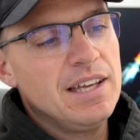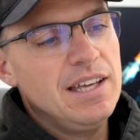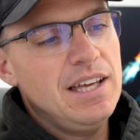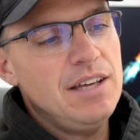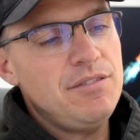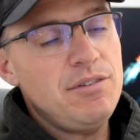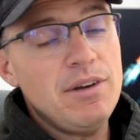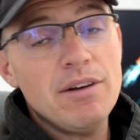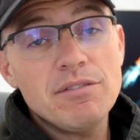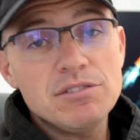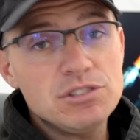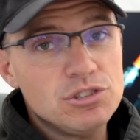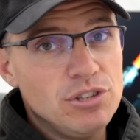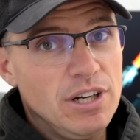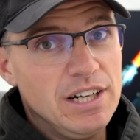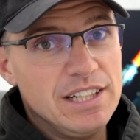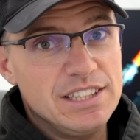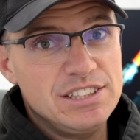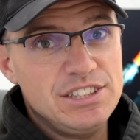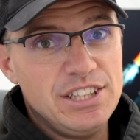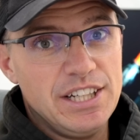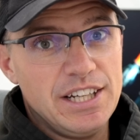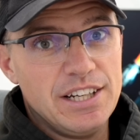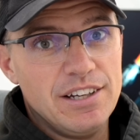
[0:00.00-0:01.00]
if you haven't tried
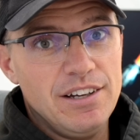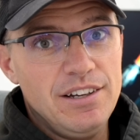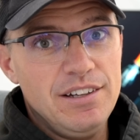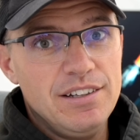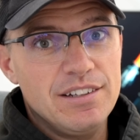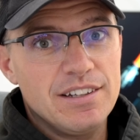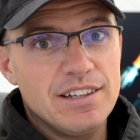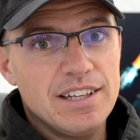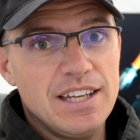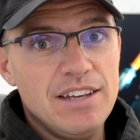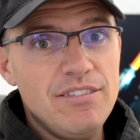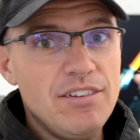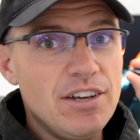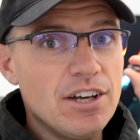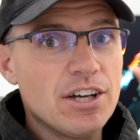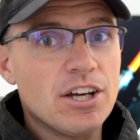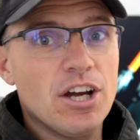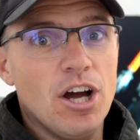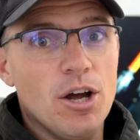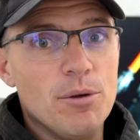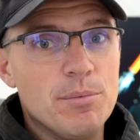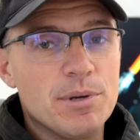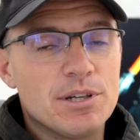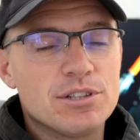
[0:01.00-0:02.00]
a Jigger, give it a
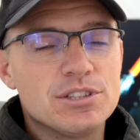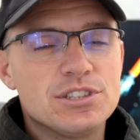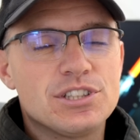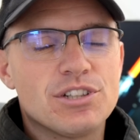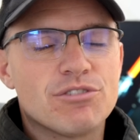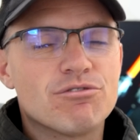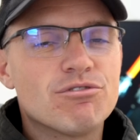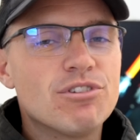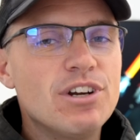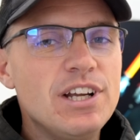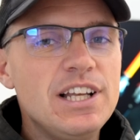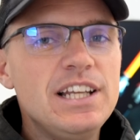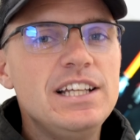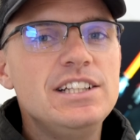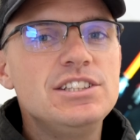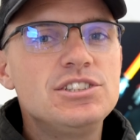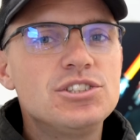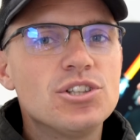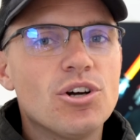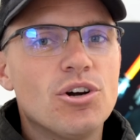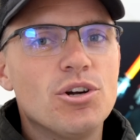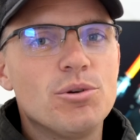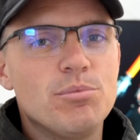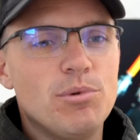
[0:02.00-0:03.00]
go, because it's a really
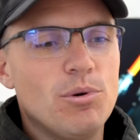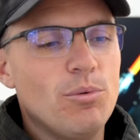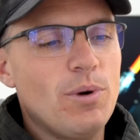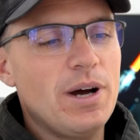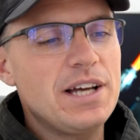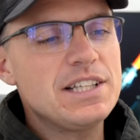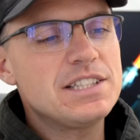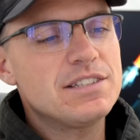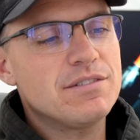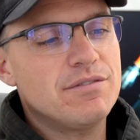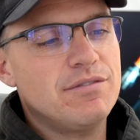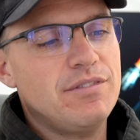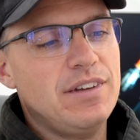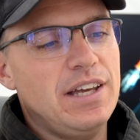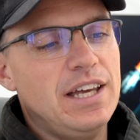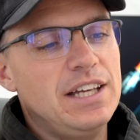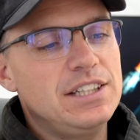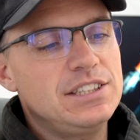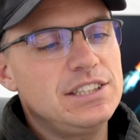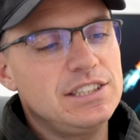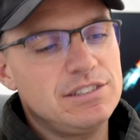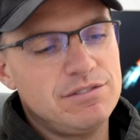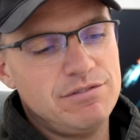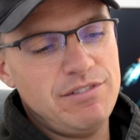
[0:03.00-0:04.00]
enjoyable way to
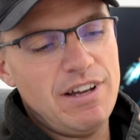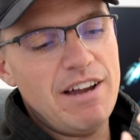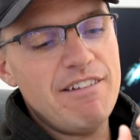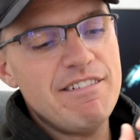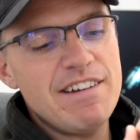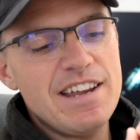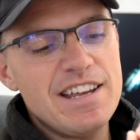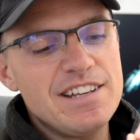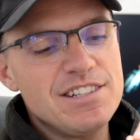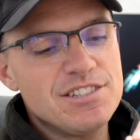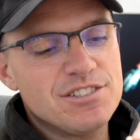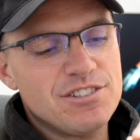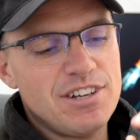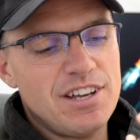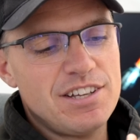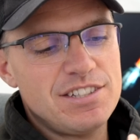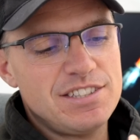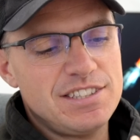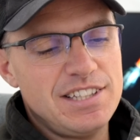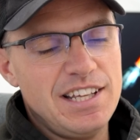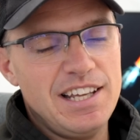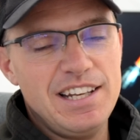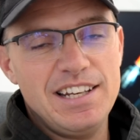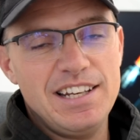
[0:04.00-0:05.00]
fish. It's very
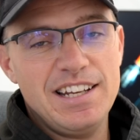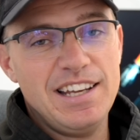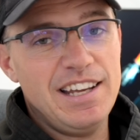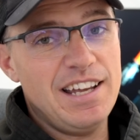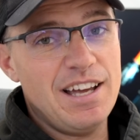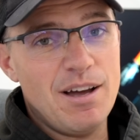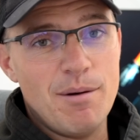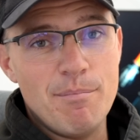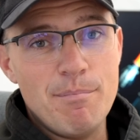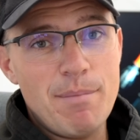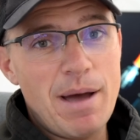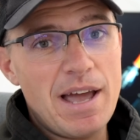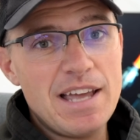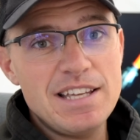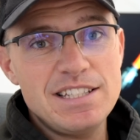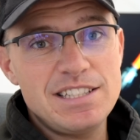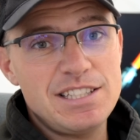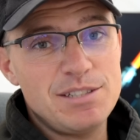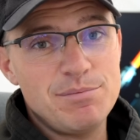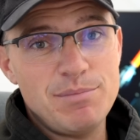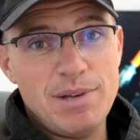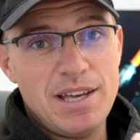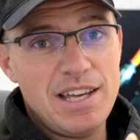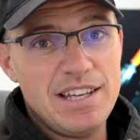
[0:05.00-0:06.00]
interesting. It
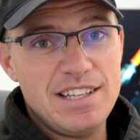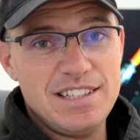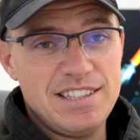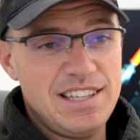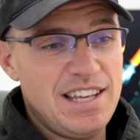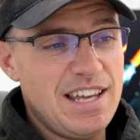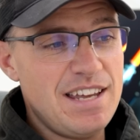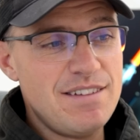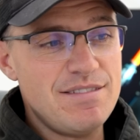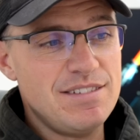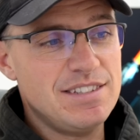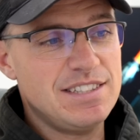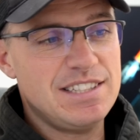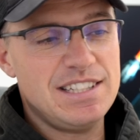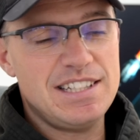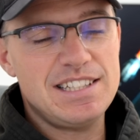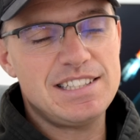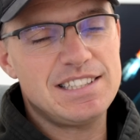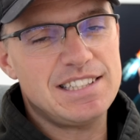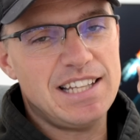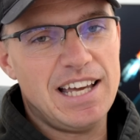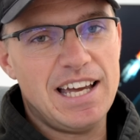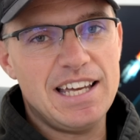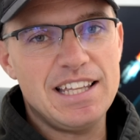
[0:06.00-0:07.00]
amazes me even to this
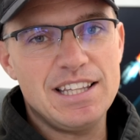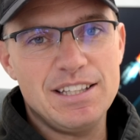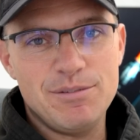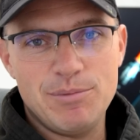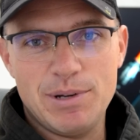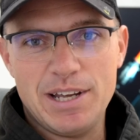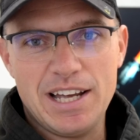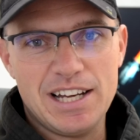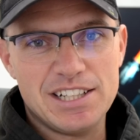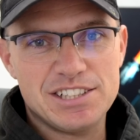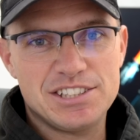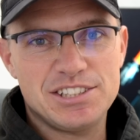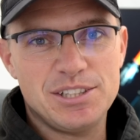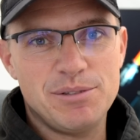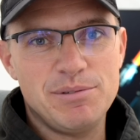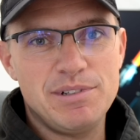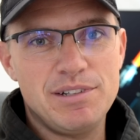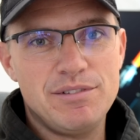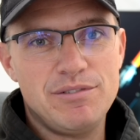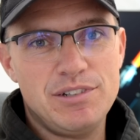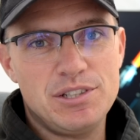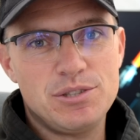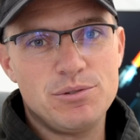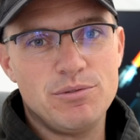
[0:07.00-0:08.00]
day that we catch so many
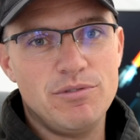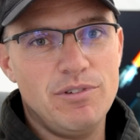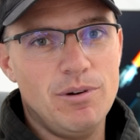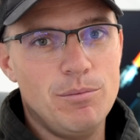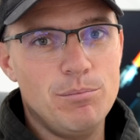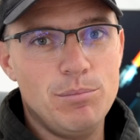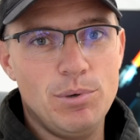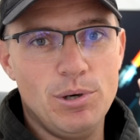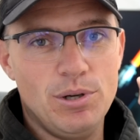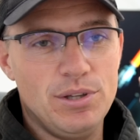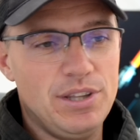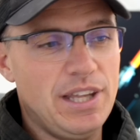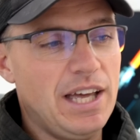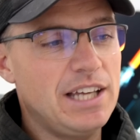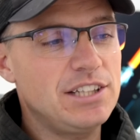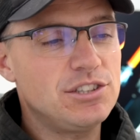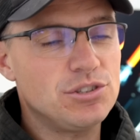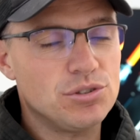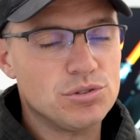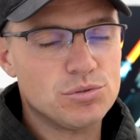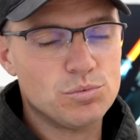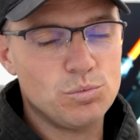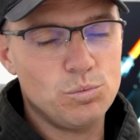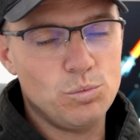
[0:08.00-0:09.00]
fish with them, but they
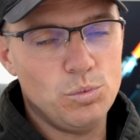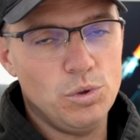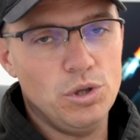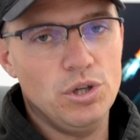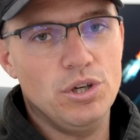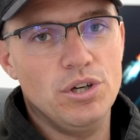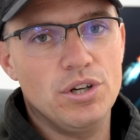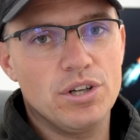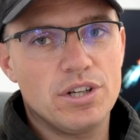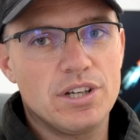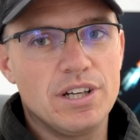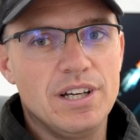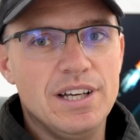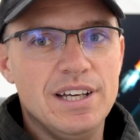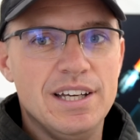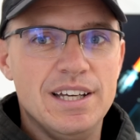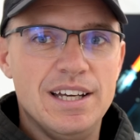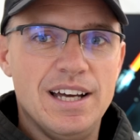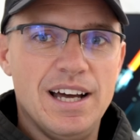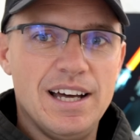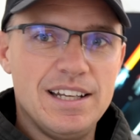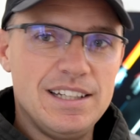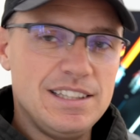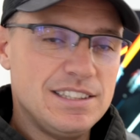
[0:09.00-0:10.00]
just work,
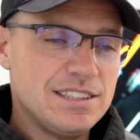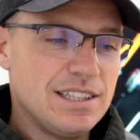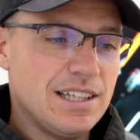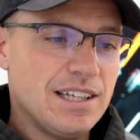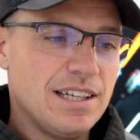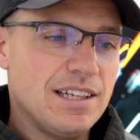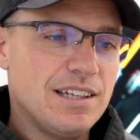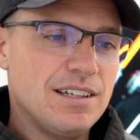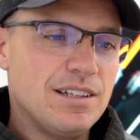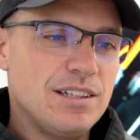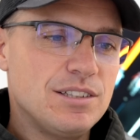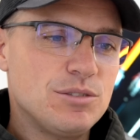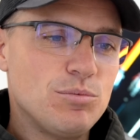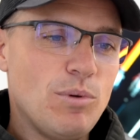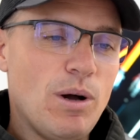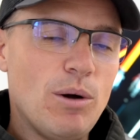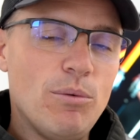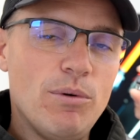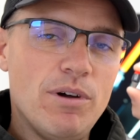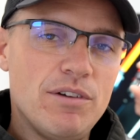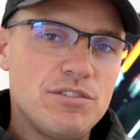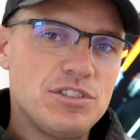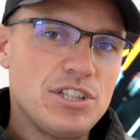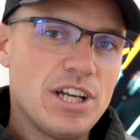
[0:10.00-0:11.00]
and it's well
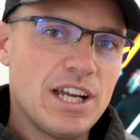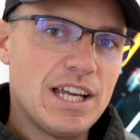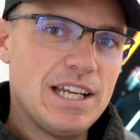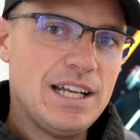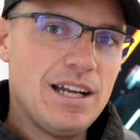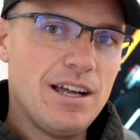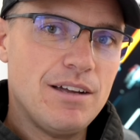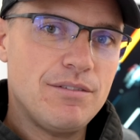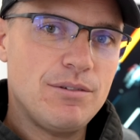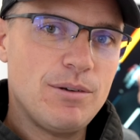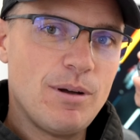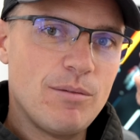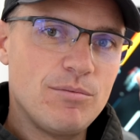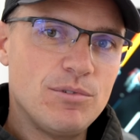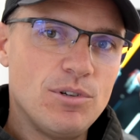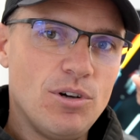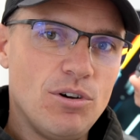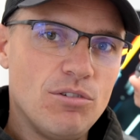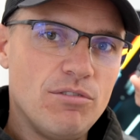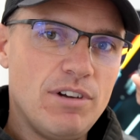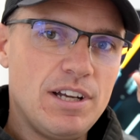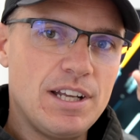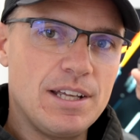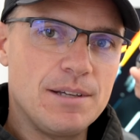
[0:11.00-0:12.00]
worth checking out if you haven't
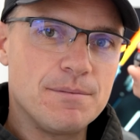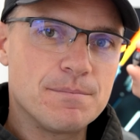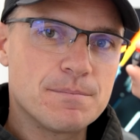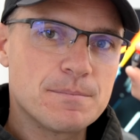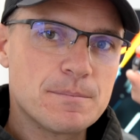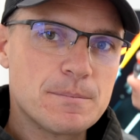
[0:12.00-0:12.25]
already.